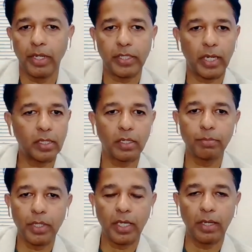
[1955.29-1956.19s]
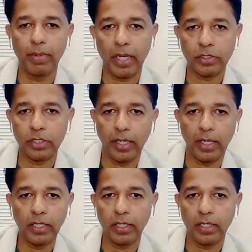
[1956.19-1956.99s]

my title company came back saying,